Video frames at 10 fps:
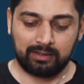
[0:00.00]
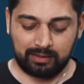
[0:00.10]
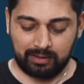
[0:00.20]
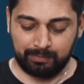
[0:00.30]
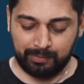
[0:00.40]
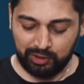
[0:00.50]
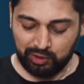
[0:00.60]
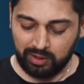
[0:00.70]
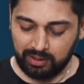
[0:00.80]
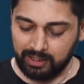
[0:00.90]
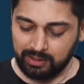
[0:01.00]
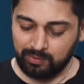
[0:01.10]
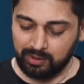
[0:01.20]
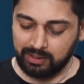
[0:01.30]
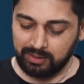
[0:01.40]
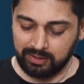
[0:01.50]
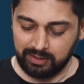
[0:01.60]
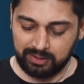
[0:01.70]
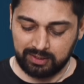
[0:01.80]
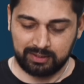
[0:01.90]
I'm pretty sure that's what this
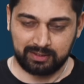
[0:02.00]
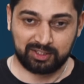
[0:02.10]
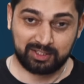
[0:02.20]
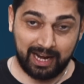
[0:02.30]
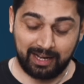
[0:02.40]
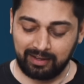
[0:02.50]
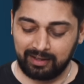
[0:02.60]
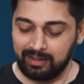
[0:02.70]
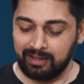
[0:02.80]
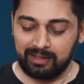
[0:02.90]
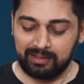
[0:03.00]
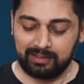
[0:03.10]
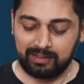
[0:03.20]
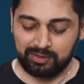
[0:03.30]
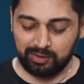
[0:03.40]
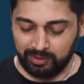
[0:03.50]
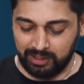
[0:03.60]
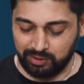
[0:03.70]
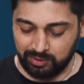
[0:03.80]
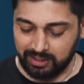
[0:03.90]
is, the stand. There's no
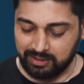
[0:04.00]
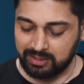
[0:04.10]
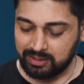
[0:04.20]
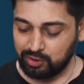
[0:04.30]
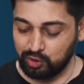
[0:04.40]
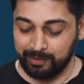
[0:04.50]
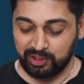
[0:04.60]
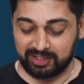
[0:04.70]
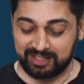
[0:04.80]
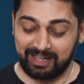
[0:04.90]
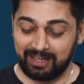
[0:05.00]
need to get too much excited